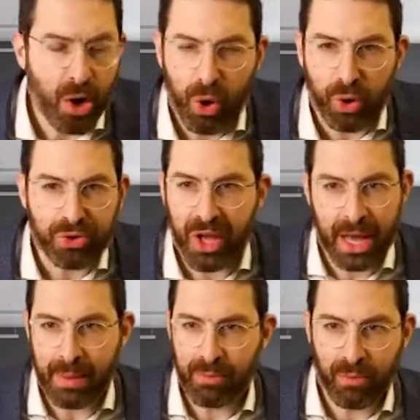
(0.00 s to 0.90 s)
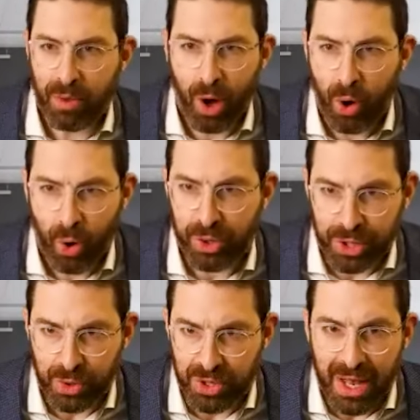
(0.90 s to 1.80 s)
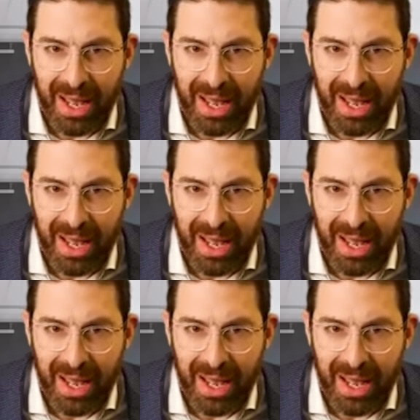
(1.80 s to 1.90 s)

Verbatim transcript: old time holy Jews.